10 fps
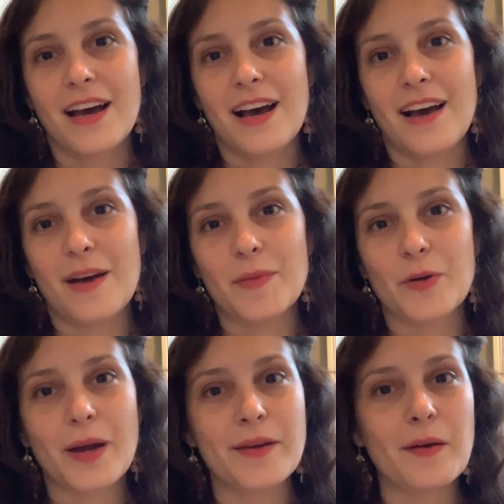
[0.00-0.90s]

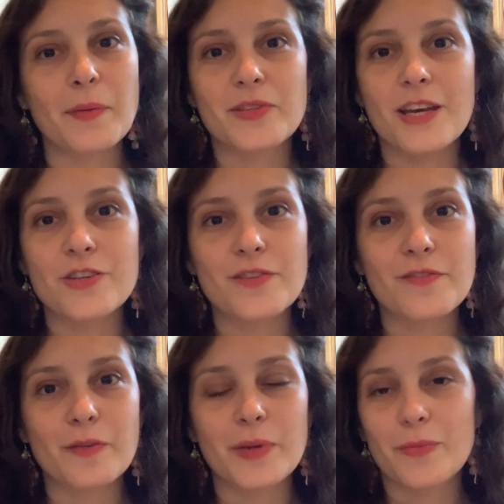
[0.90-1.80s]
quite a reputation
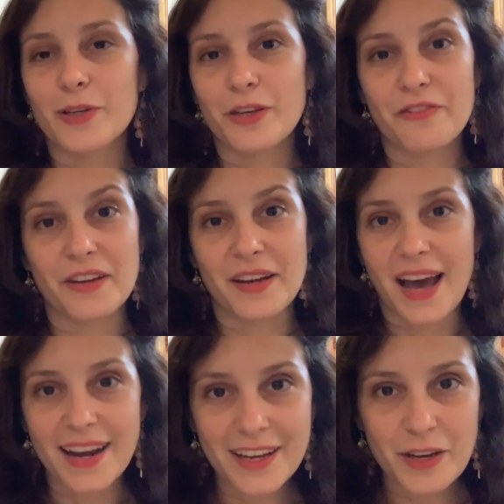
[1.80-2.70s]
for being really
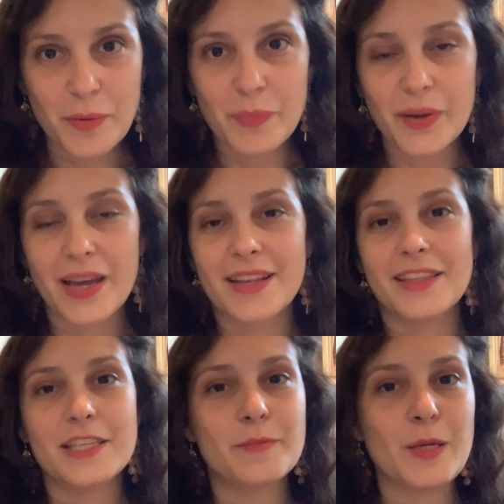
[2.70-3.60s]
fanatic, but
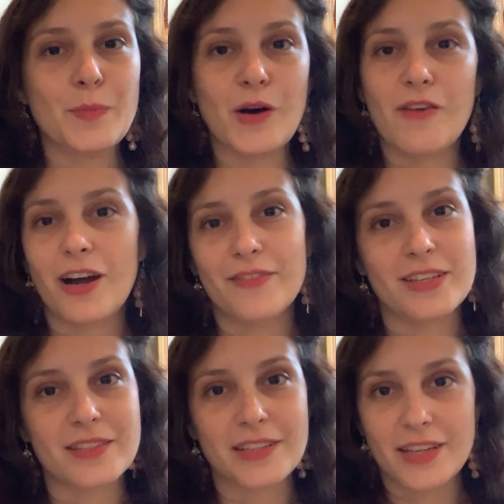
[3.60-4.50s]
these people have
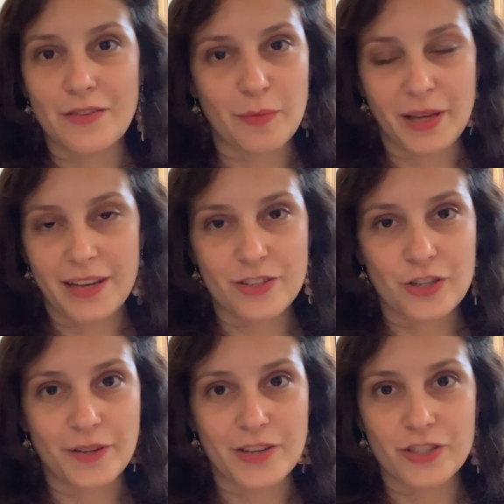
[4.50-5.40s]
obviously never met
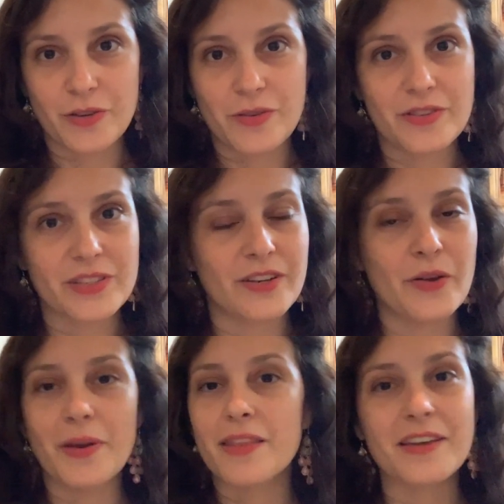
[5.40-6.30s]
tarantula owners and know
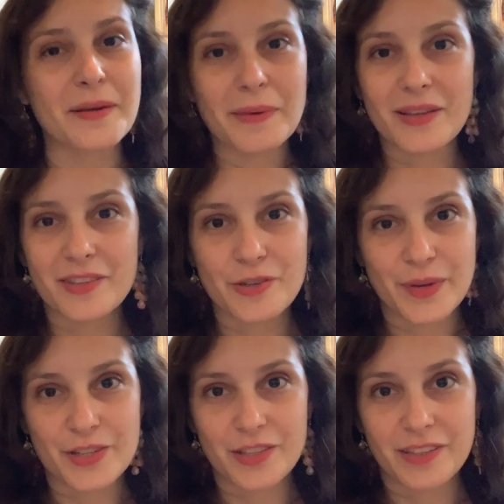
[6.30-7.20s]
nothing about the
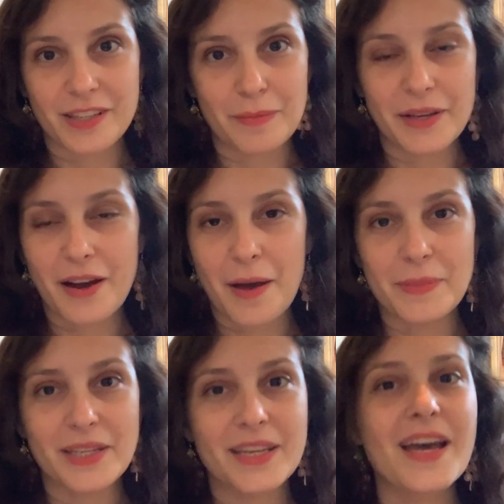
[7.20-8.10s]
tarantula keeping
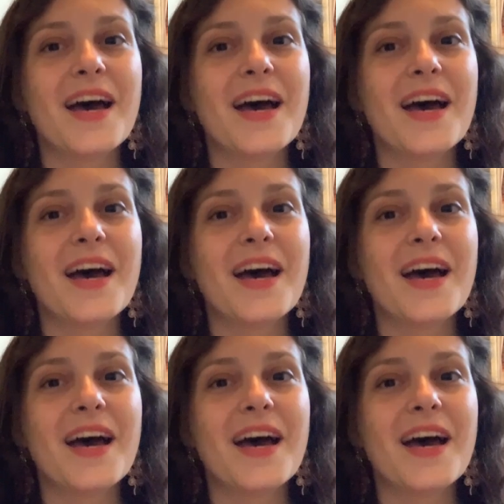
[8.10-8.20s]
hobby.